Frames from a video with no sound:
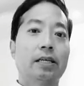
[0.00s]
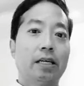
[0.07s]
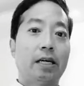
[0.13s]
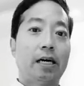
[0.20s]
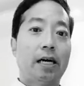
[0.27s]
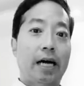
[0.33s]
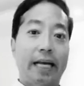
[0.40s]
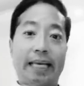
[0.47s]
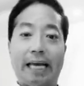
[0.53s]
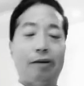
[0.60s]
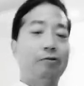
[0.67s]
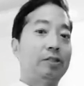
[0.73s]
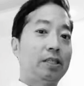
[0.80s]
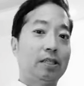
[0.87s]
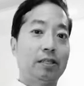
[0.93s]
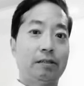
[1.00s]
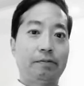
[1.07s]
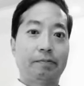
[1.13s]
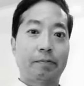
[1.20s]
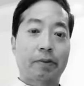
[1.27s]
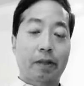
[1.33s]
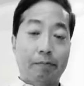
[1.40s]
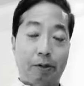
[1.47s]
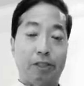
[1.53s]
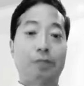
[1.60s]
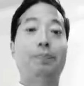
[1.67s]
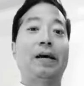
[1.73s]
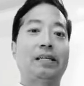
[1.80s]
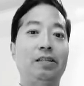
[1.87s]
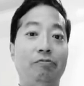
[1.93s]
accounting
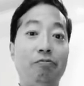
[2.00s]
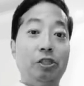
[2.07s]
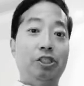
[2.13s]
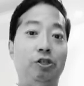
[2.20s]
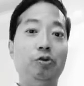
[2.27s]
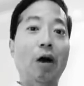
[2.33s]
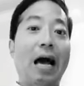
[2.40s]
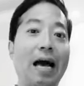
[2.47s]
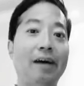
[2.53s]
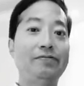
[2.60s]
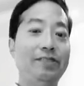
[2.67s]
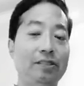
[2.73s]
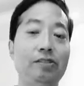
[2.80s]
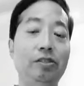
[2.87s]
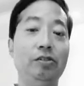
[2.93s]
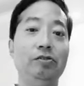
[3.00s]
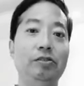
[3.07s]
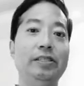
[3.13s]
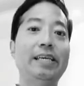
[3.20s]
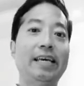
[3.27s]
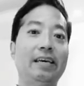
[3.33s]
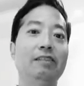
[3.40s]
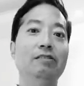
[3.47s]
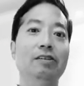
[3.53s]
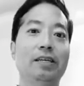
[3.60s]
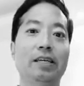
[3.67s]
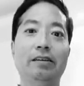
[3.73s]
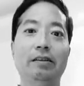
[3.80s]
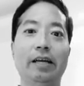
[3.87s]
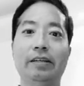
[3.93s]
perspective, which you have to do. You can't look
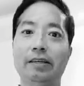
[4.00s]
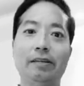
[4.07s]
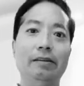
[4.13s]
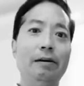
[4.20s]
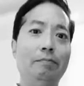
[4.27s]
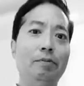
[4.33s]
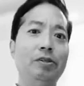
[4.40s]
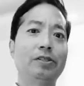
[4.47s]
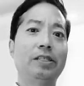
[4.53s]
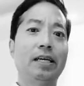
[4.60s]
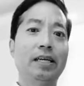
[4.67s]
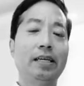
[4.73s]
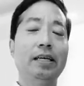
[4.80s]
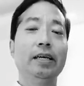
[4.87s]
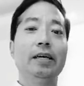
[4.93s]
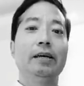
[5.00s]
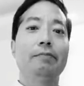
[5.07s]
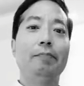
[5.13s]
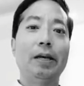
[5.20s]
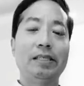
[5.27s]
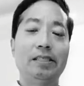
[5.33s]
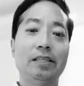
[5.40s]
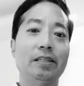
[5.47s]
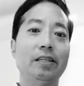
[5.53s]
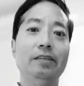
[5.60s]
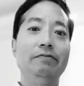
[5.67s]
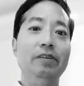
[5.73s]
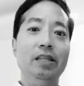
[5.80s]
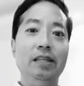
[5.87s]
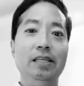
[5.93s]
at it like the numbers they basically
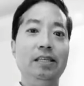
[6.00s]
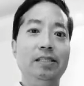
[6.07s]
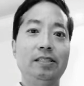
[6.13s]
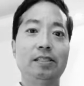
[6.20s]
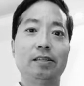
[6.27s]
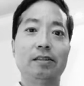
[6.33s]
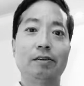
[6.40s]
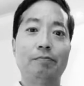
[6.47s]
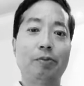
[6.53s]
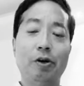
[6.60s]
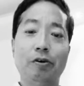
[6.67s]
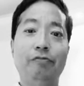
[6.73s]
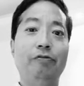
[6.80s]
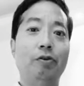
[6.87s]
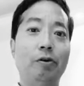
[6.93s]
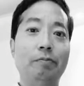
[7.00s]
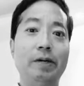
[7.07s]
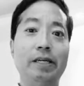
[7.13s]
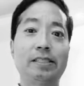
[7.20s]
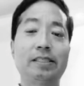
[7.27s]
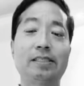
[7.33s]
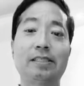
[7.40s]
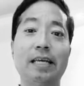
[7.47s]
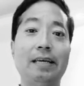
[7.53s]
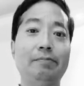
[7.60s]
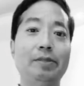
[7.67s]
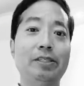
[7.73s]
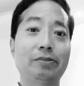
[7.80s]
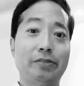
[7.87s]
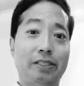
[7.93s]
release in their pro forma
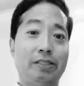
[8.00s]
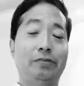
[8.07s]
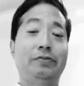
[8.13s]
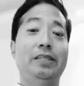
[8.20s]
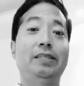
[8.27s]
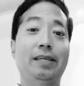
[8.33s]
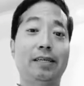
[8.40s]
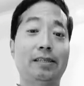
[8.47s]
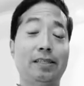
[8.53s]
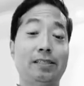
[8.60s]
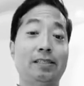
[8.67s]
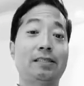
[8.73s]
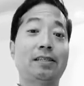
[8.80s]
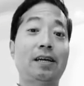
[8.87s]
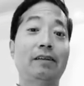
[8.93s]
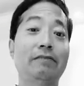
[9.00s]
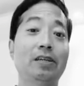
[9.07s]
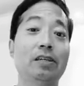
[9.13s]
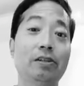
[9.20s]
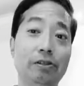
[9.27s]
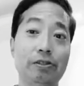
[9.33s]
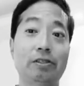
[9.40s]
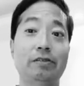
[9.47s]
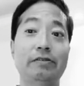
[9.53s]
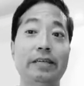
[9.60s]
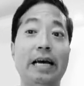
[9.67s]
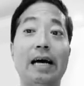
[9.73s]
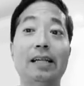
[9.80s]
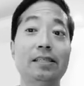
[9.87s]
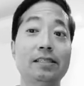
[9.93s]
statements, which is ridiculous. It's not even close to
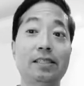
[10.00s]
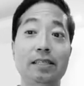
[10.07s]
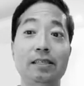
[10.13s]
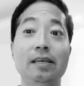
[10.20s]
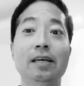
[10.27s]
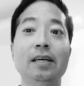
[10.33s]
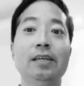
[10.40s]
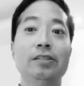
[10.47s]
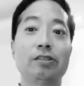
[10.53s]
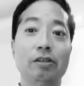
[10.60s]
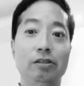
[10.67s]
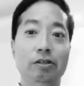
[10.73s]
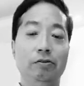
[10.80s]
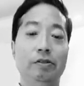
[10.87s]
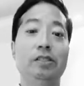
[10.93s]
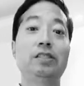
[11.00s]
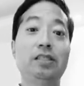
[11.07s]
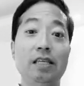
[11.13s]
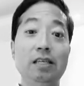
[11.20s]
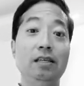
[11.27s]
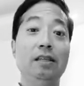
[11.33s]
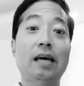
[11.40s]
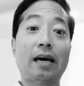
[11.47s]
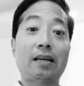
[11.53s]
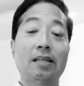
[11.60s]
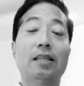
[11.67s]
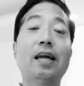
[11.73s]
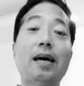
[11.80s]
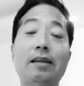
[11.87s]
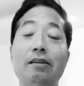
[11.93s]
reality. So you would see that a
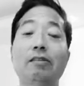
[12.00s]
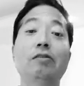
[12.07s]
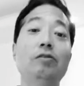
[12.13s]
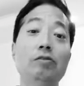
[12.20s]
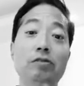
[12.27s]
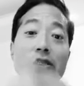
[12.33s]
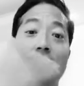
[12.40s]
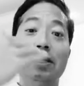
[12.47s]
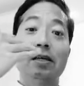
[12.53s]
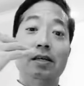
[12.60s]
lot of those